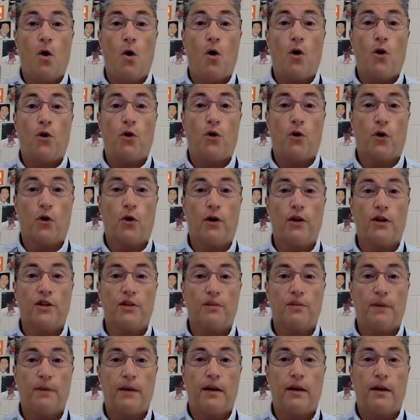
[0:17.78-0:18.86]
you're going to
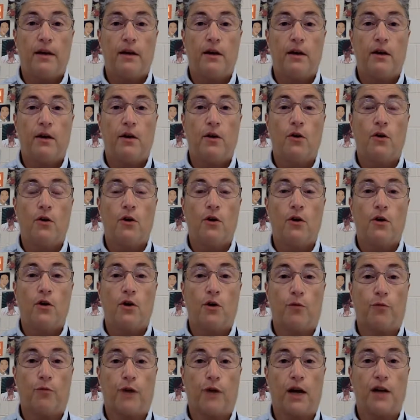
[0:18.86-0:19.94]
submit your
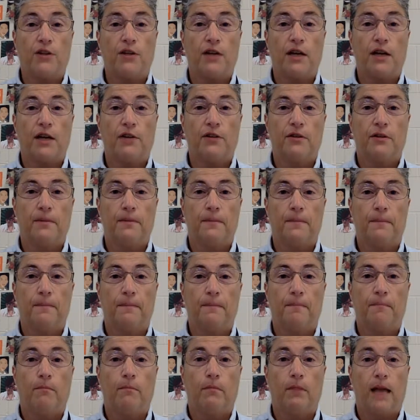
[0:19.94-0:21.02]
projects,
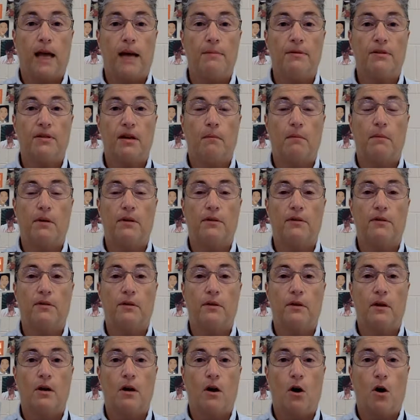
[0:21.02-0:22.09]
lab assignments,
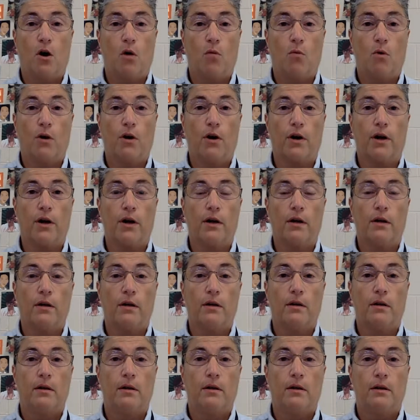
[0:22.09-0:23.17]
homework,
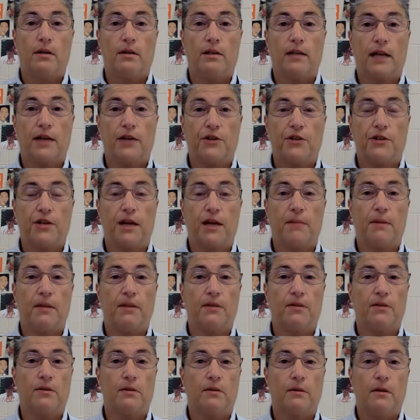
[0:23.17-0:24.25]
sketch
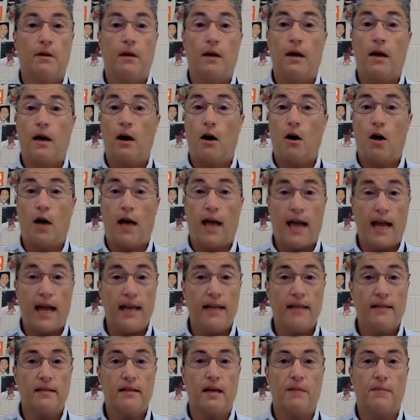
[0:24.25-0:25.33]
assignments, any
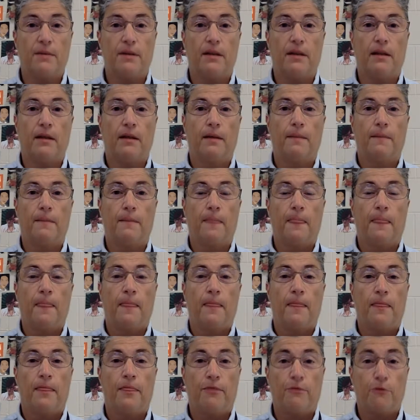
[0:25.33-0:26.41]
assignment
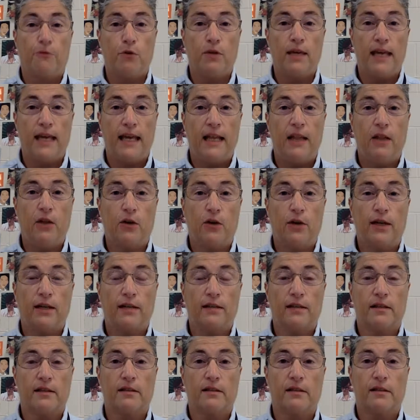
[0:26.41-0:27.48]
through the e-learning
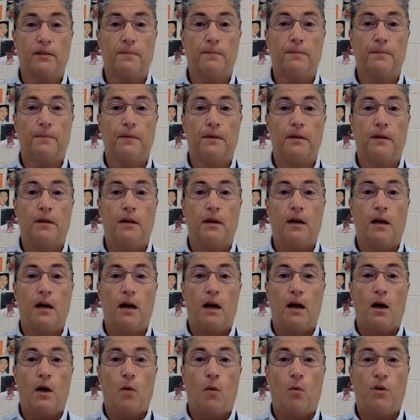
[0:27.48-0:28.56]
system,
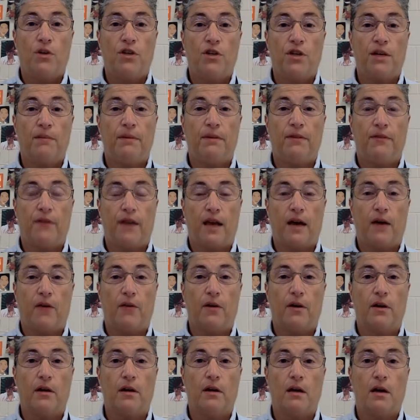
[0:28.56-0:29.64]
which can be found
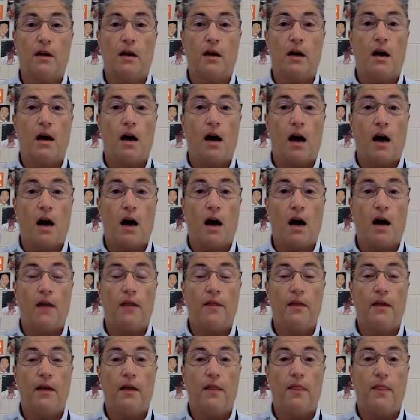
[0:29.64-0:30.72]
on
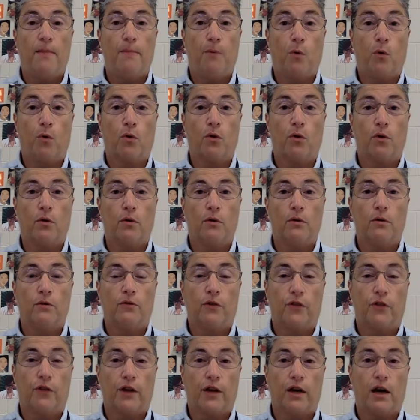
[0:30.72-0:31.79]
the portal for
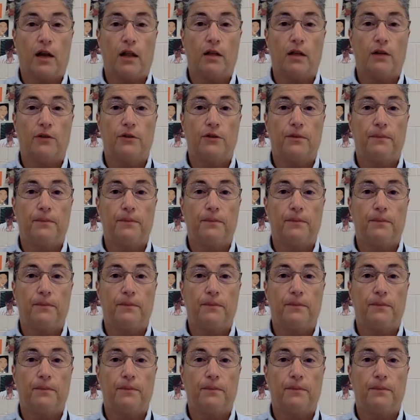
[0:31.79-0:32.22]
the college.